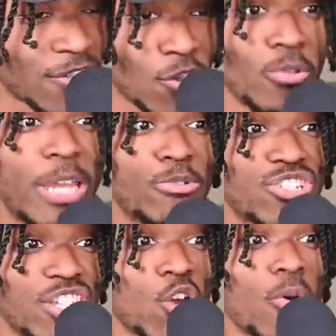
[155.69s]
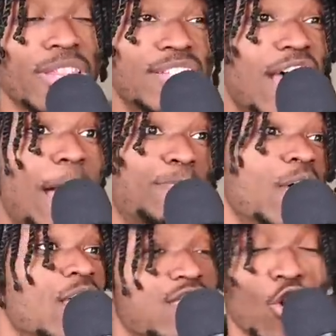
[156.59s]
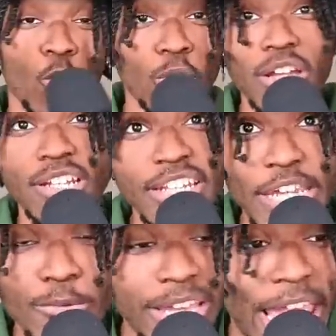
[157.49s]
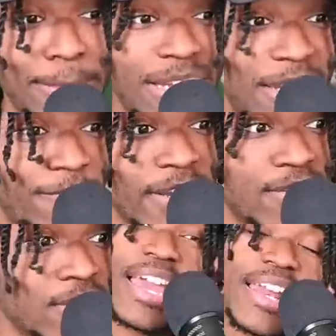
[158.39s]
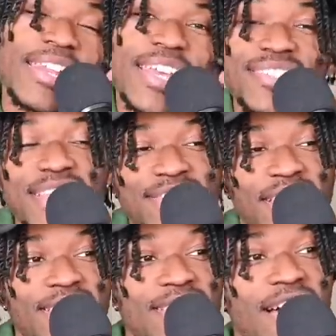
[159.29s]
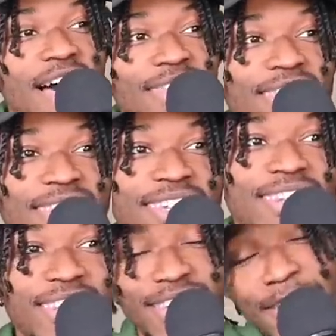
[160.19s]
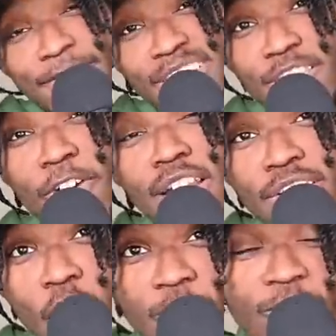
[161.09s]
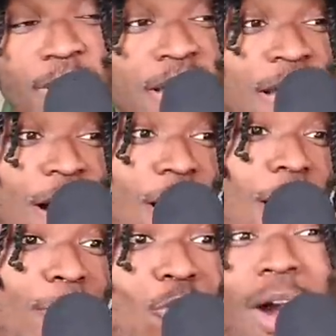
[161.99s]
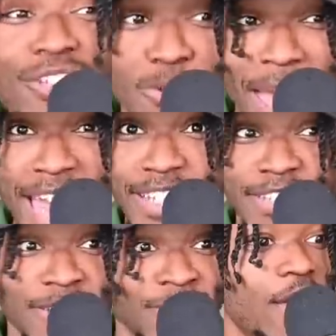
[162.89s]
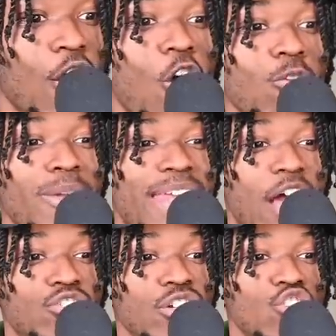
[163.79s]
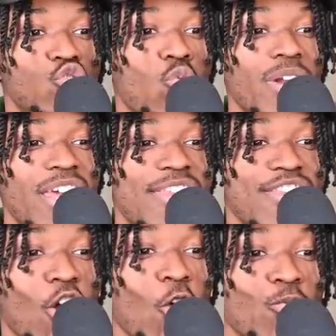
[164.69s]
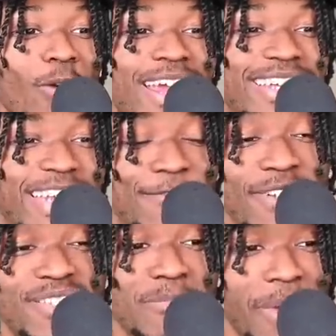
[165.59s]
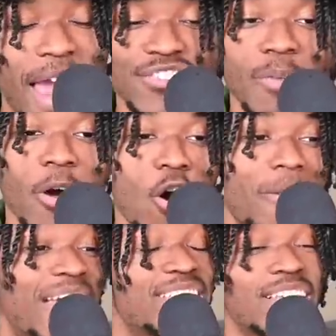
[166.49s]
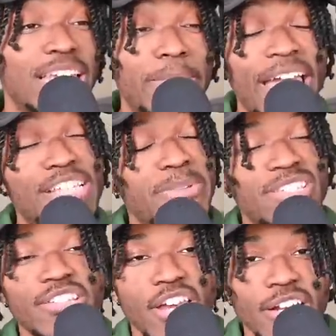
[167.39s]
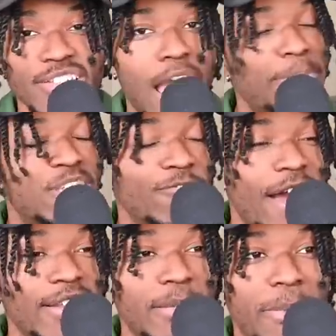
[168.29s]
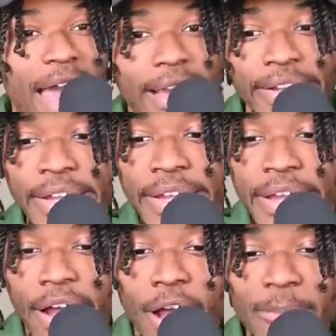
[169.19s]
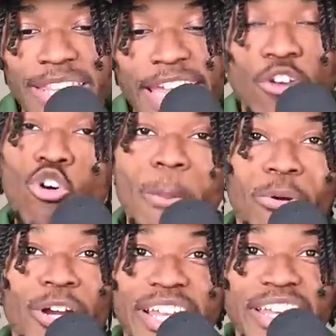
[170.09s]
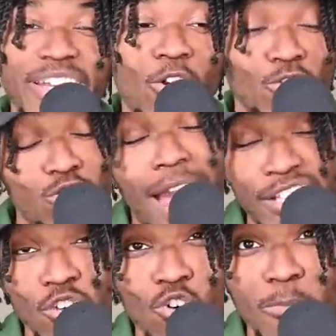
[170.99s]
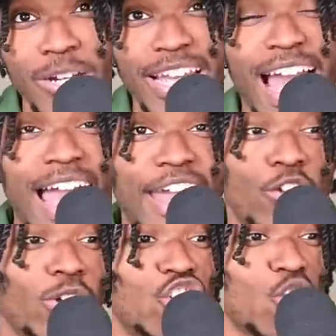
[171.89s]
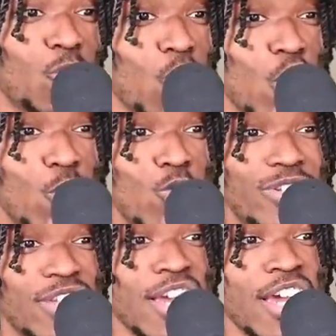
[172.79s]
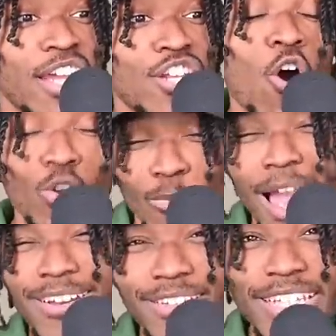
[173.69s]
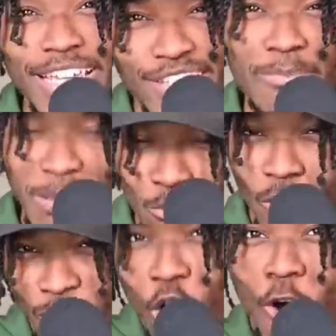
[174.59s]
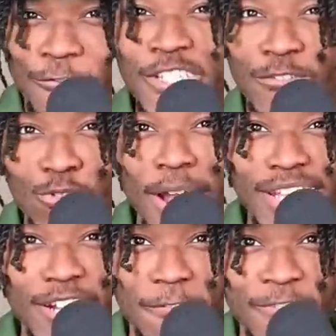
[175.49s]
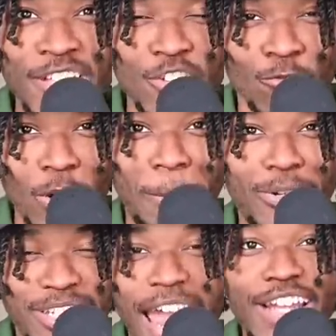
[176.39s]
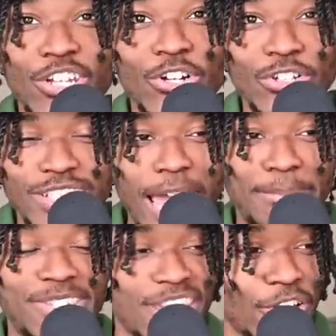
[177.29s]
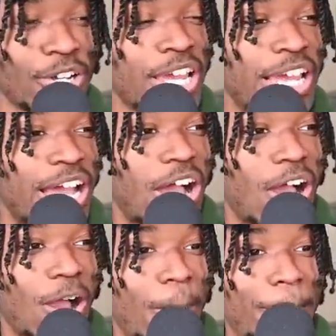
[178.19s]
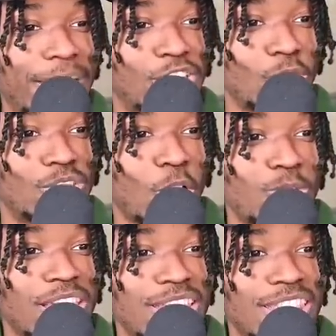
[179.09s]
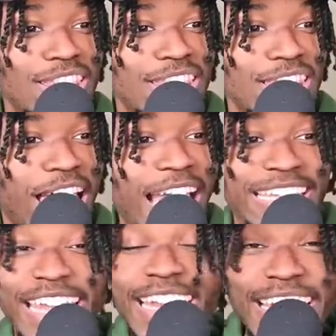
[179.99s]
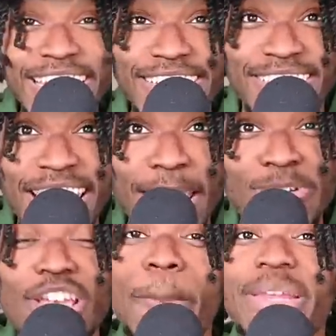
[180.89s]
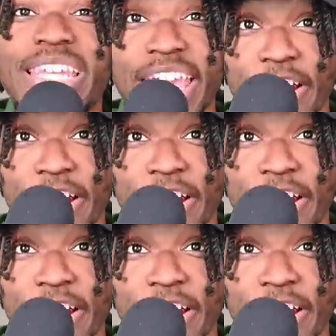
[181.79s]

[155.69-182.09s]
so they were still in the top third of the league when it came to defense. And in this season, uh, the, the defense has fallen off. Um, quite dramatically. They're all the way down to the twenty-third ranked defense in basketball. Maxi Kleber has missed a ton of time. He's finally back. Um, and they incorporated or tried to incorporate a guy in Christian Wood, who is known around the league to be more of an offensive threat than a defensive rim protector type center. Um, so, so the identity of this team was up in the